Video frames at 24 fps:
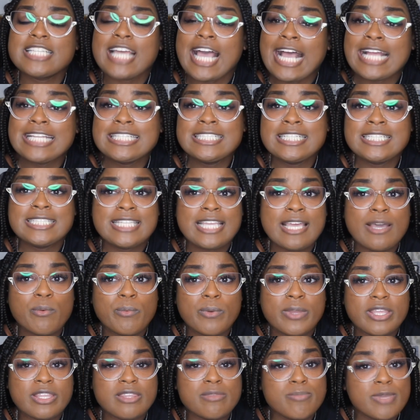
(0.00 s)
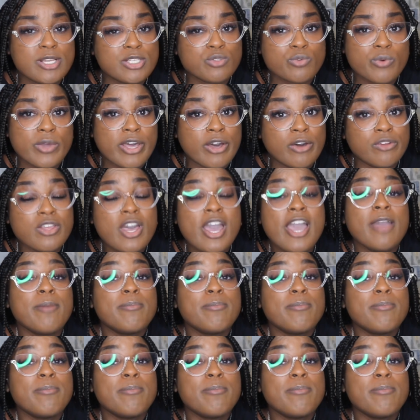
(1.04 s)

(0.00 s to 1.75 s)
I did that with mental health,